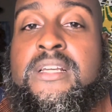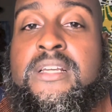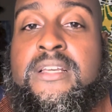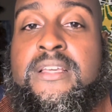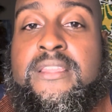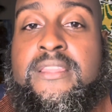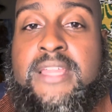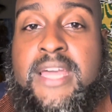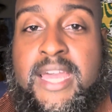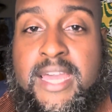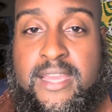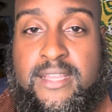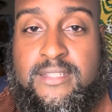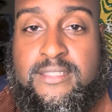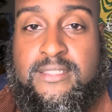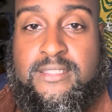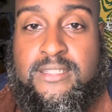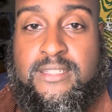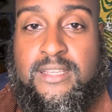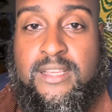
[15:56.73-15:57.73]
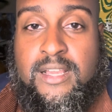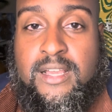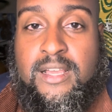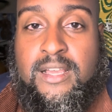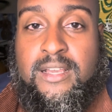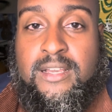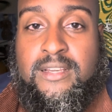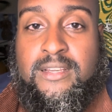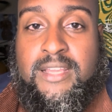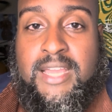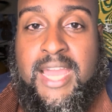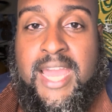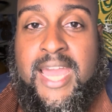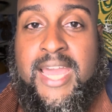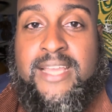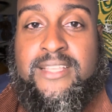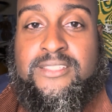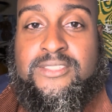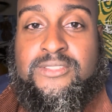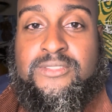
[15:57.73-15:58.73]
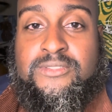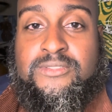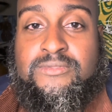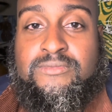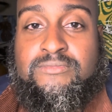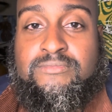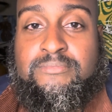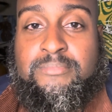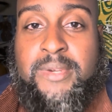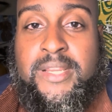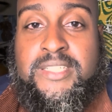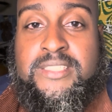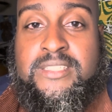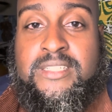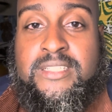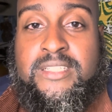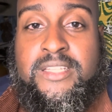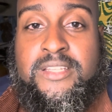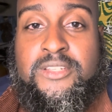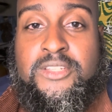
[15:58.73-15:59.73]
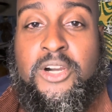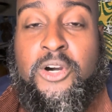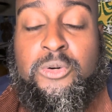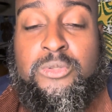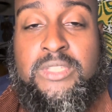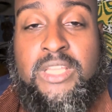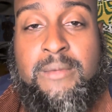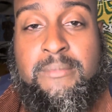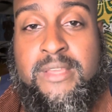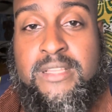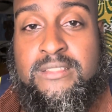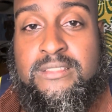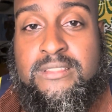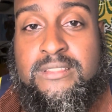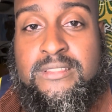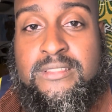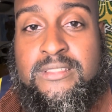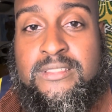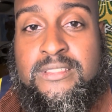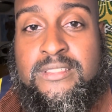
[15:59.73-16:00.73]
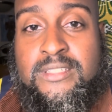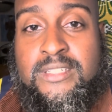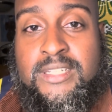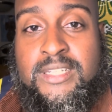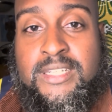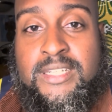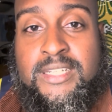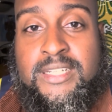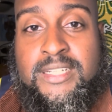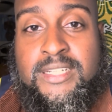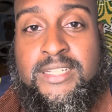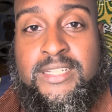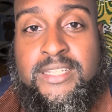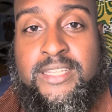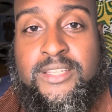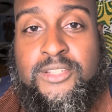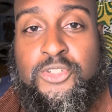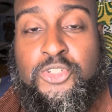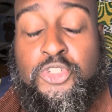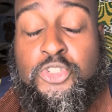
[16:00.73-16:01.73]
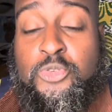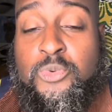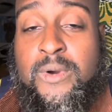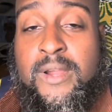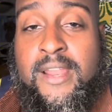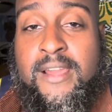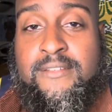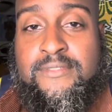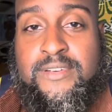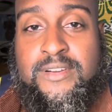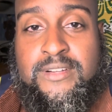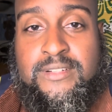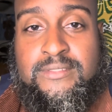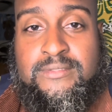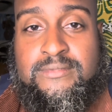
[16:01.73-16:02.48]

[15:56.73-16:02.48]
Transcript: that has basically no limits, can do whatever,